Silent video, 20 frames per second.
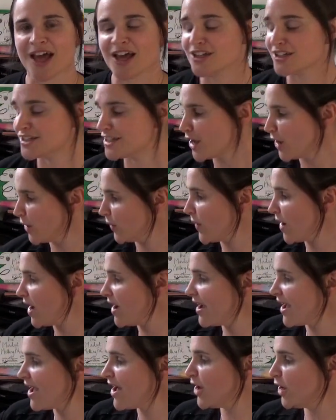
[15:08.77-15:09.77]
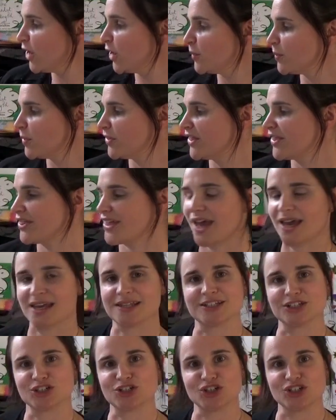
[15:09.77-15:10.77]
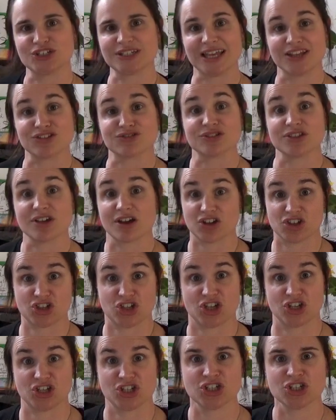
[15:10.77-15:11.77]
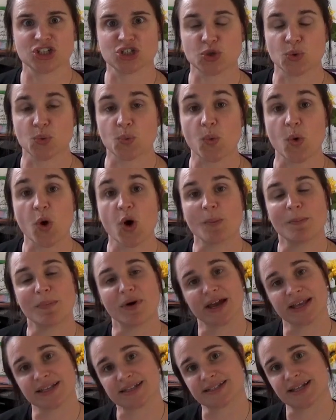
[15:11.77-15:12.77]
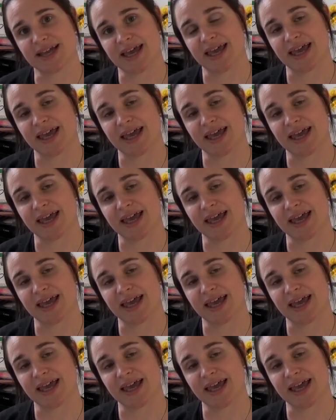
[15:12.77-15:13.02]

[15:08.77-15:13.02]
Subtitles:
So I hope that that is a good introduction to what mindset